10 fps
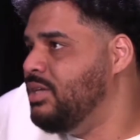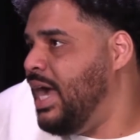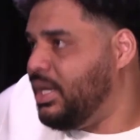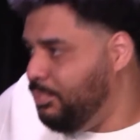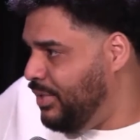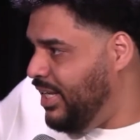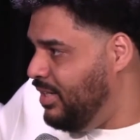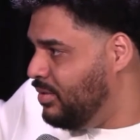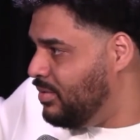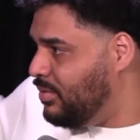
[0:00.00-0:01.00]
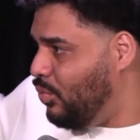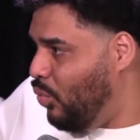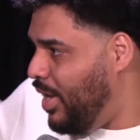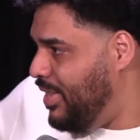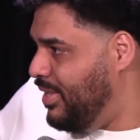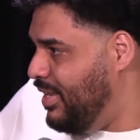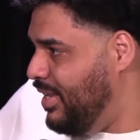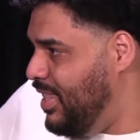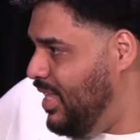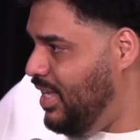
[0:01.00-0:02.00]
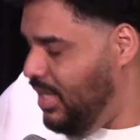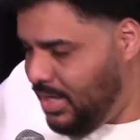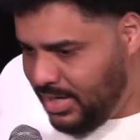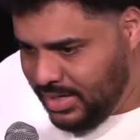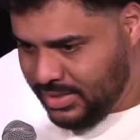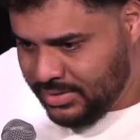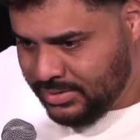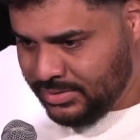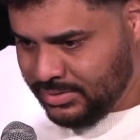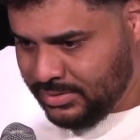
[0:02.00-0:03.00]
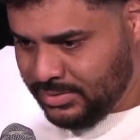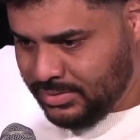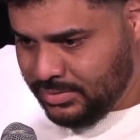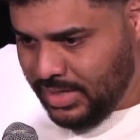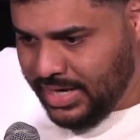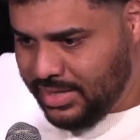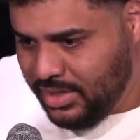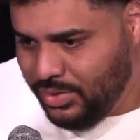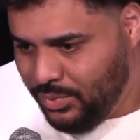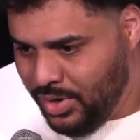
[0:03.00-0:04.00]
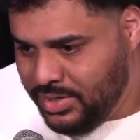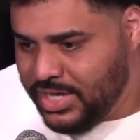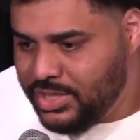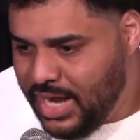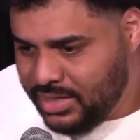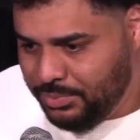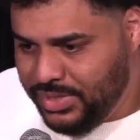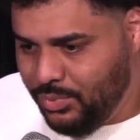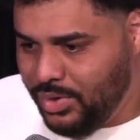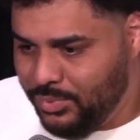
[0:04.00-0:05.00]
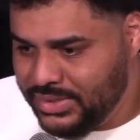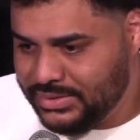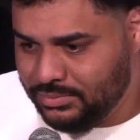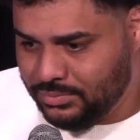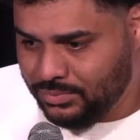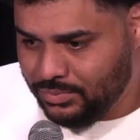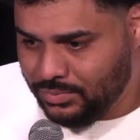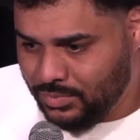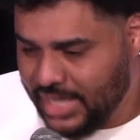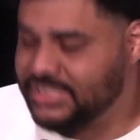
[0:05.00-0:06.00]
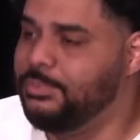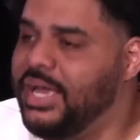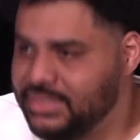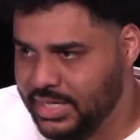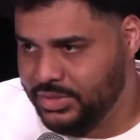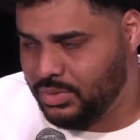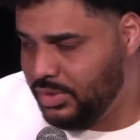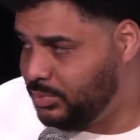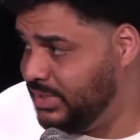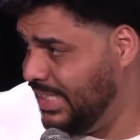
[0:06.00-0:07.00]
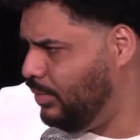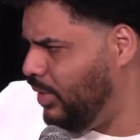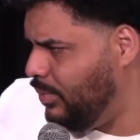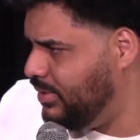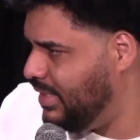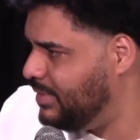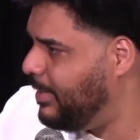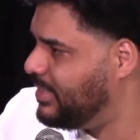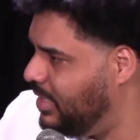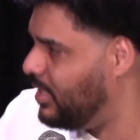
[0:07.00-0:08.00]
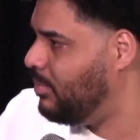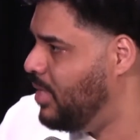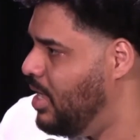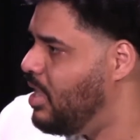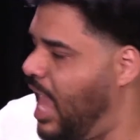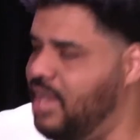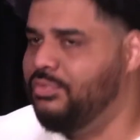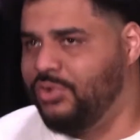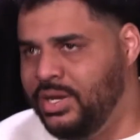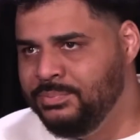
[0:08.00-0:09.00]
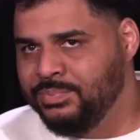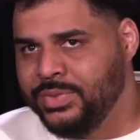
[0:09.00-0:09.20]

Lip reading: complete what the, I can't think of the word. They could not complete what was thank you so much, what it was expected of them. I had a friend